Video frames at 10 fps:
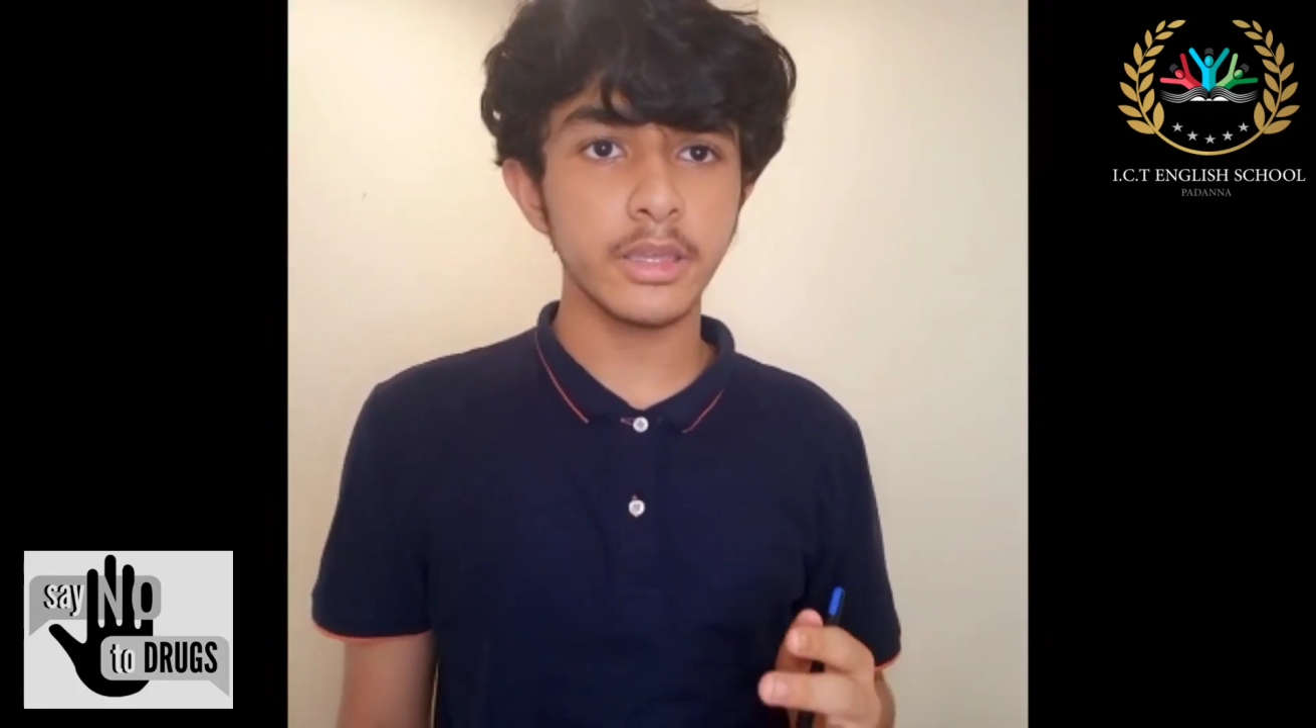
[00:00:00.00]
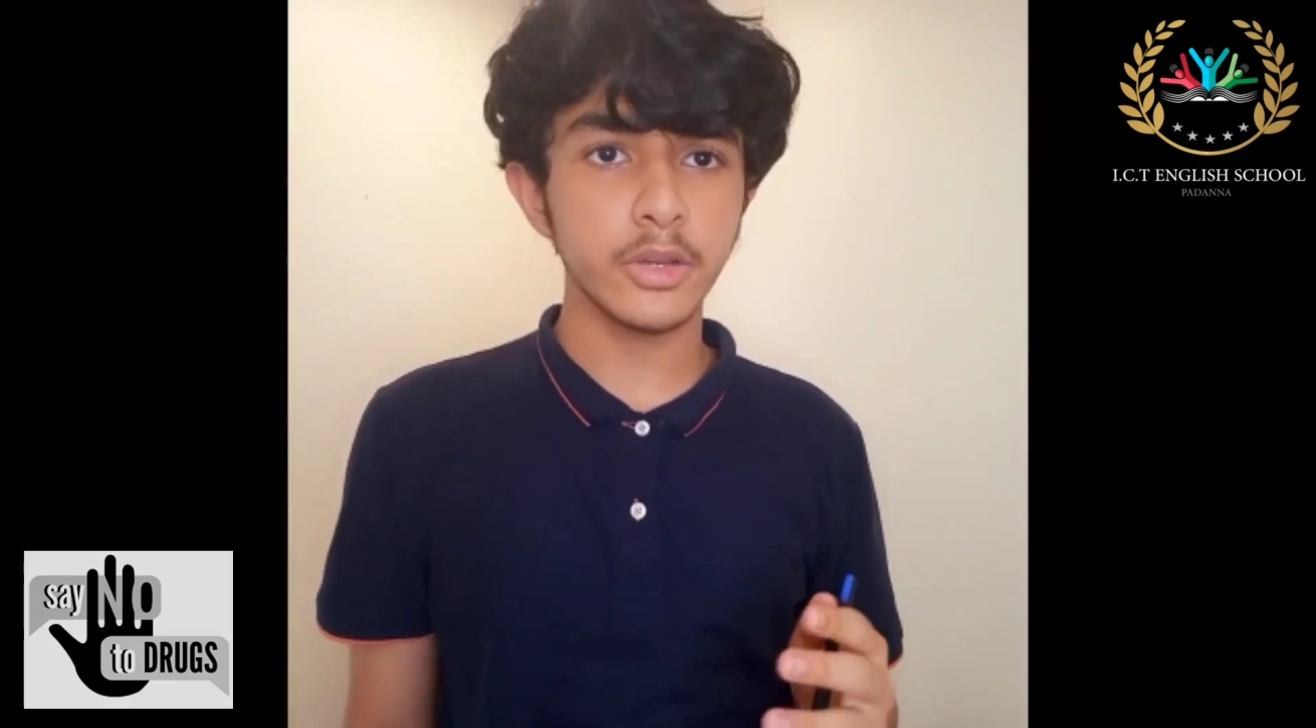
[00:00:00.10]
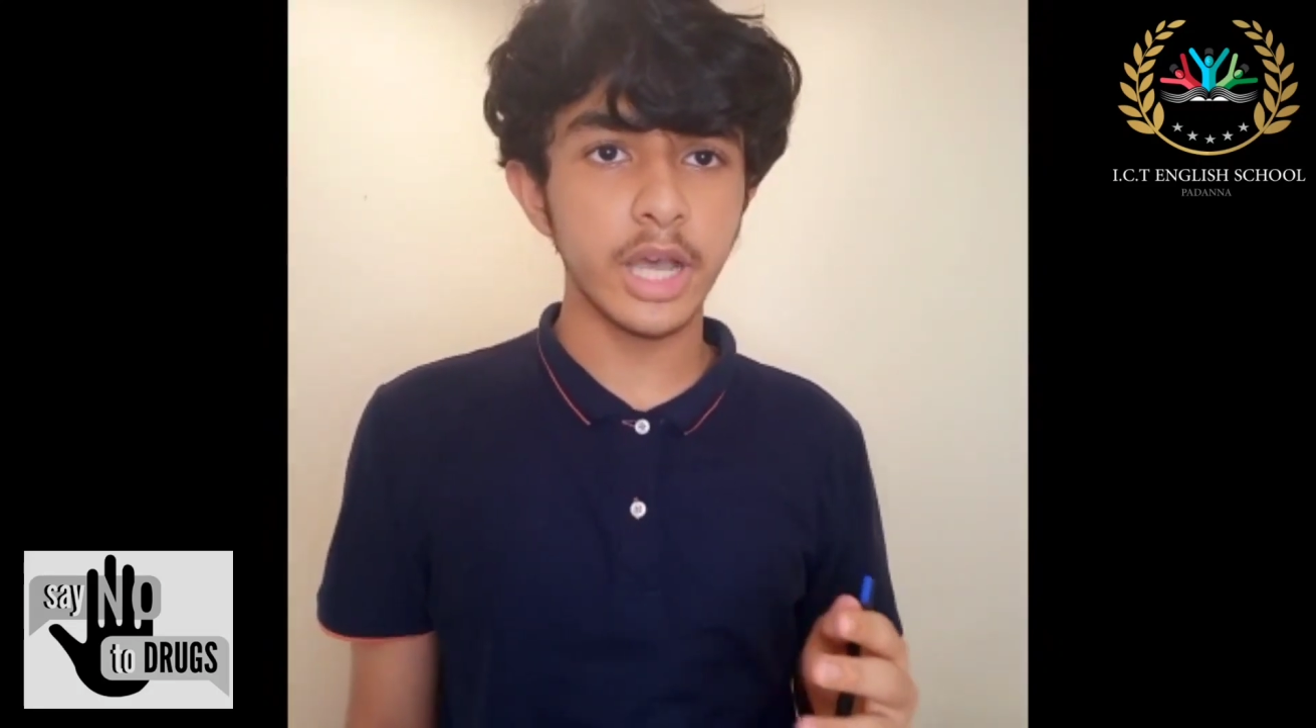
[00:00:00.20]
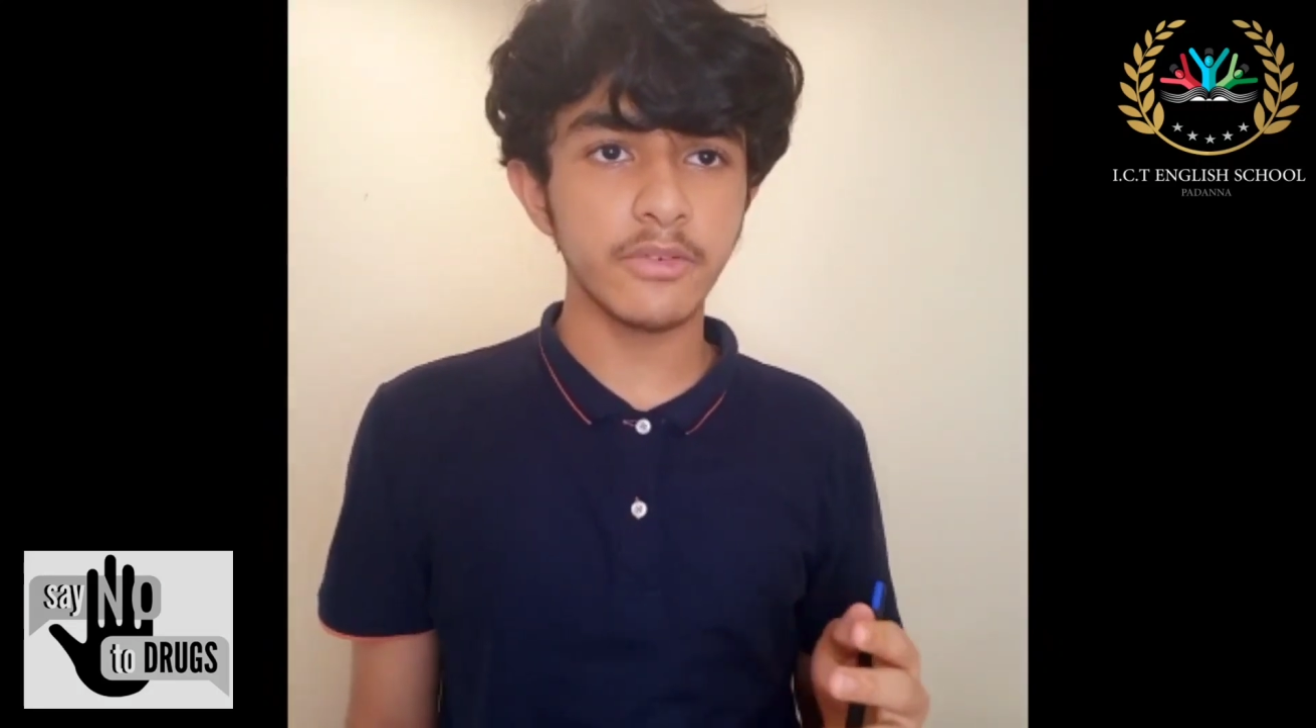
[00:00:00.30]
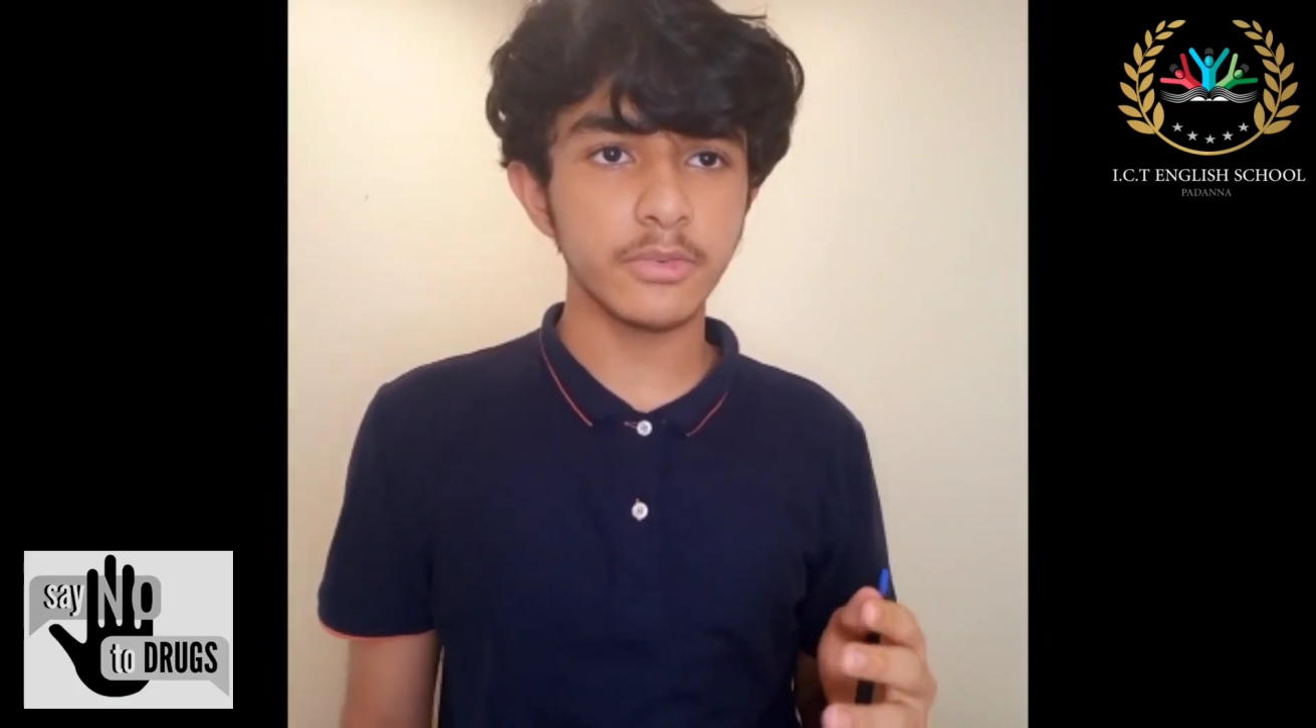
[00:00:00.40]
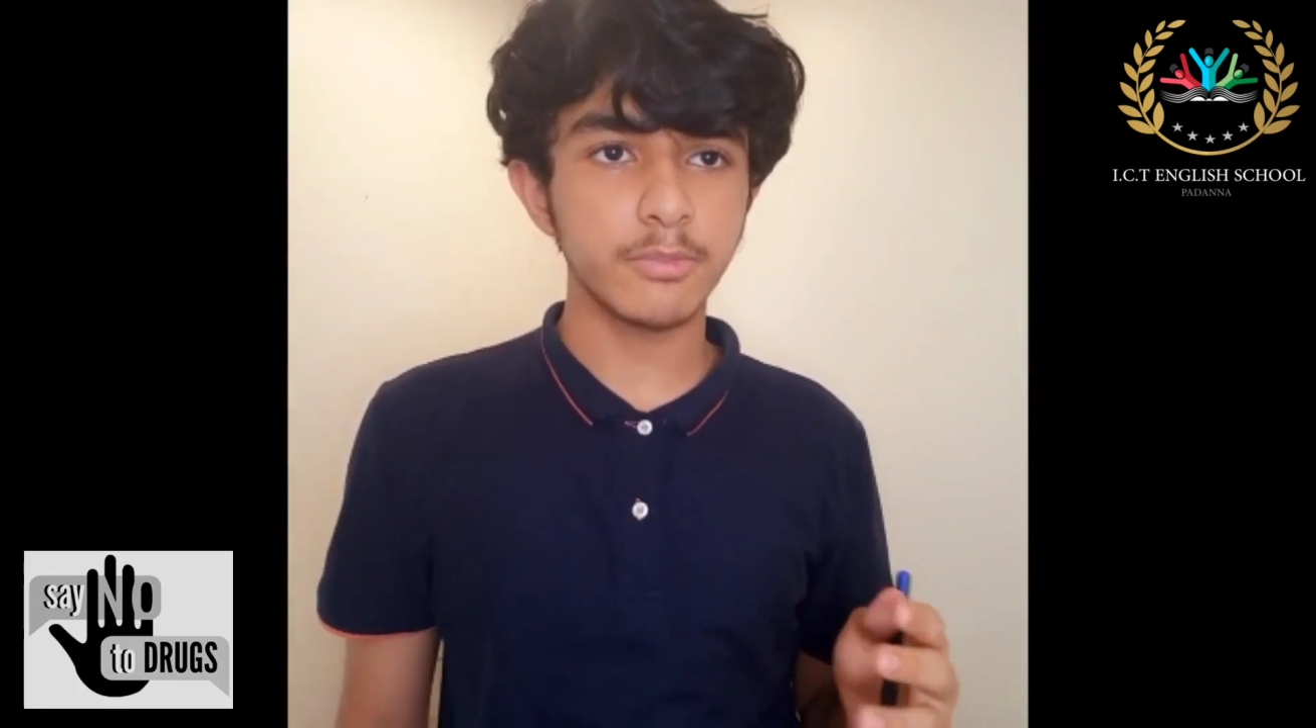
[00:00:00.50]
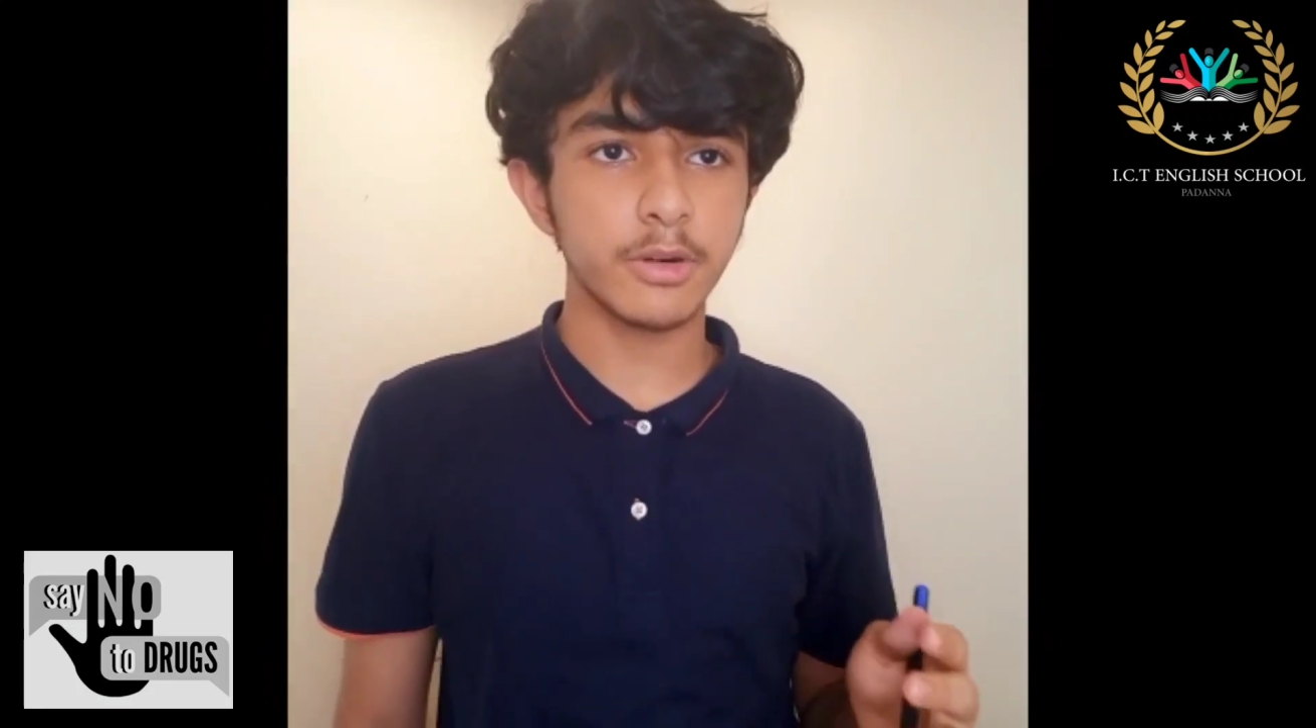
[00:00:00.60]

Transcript: you have a